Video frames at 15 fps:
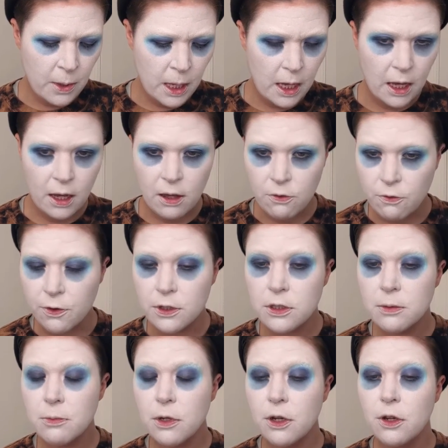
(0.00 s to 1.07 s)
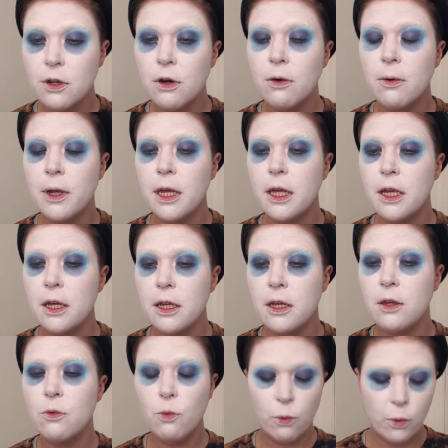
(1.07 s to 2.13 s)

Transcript: And first I'm gonna go in